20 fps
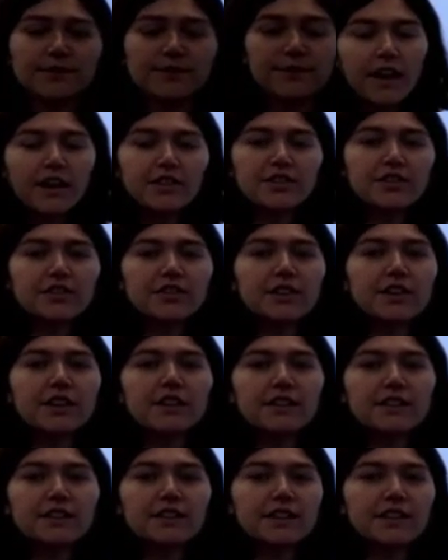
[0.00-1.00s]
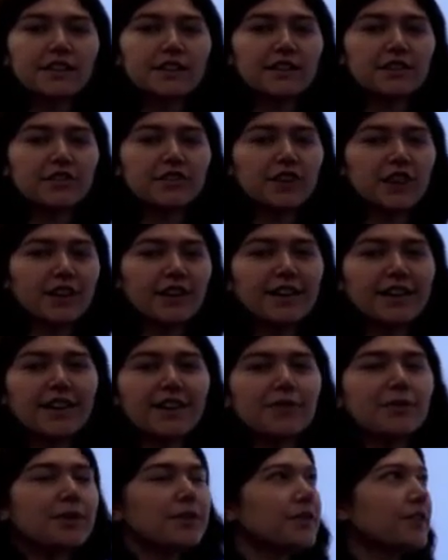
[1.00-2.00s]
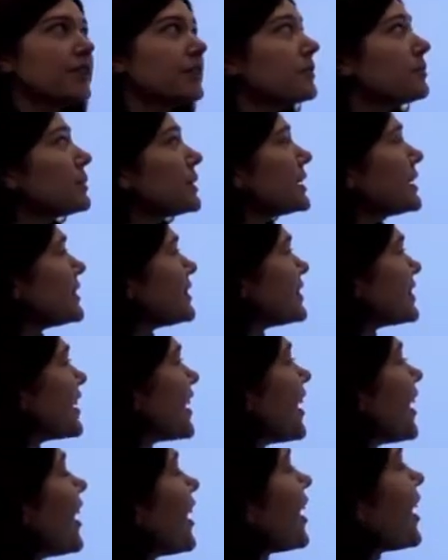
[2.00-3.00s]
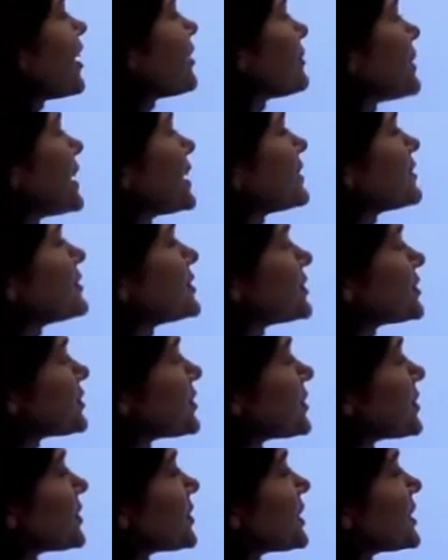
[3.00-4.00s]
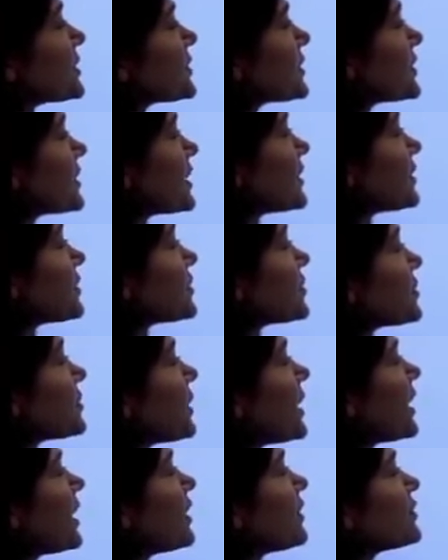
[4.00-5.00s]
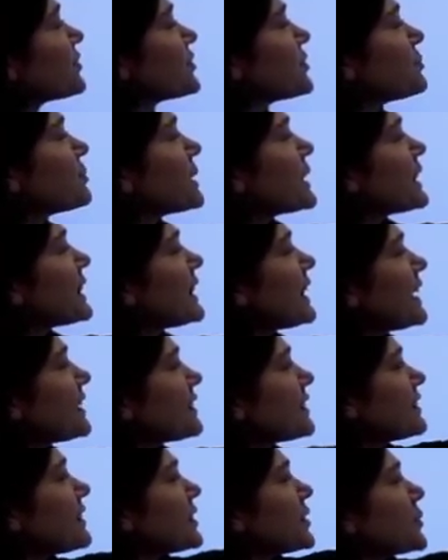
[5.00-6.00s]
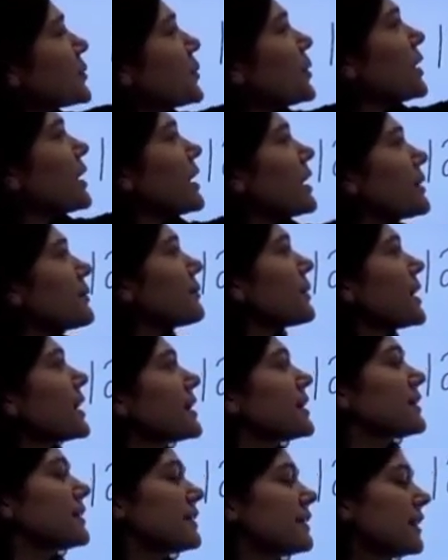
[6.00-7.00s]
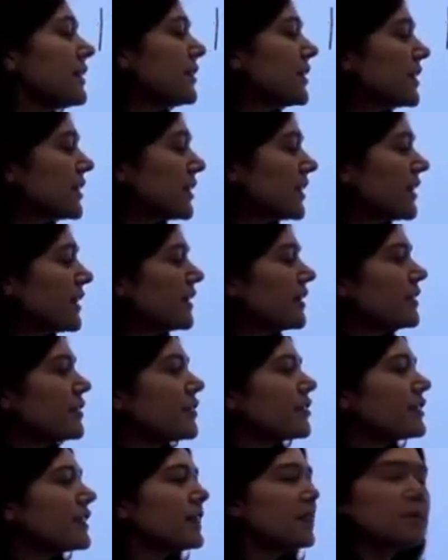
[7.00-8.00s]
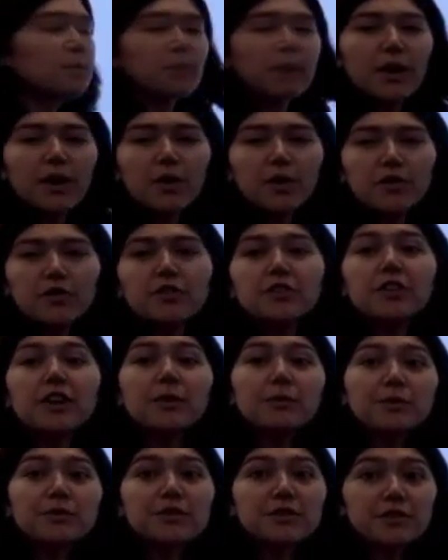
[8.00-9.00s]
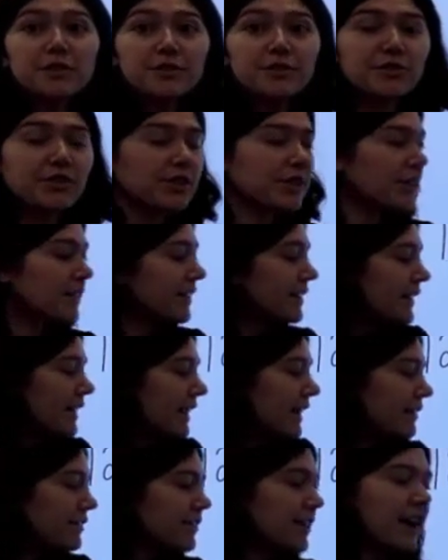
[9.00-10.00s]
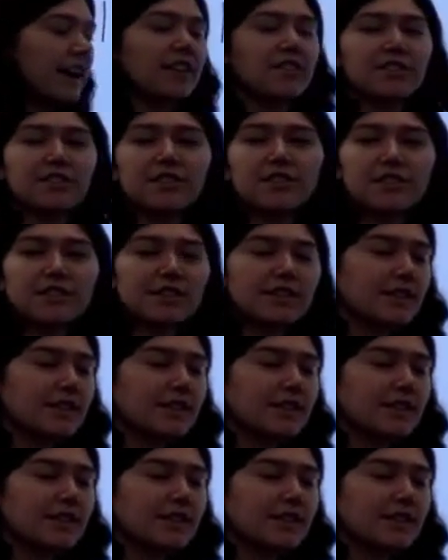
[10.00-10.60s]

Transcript: I'm just taking a second to check again what this means. My original equation says 12 should be less than y minus 7. So let's pick some solution that I've graphed.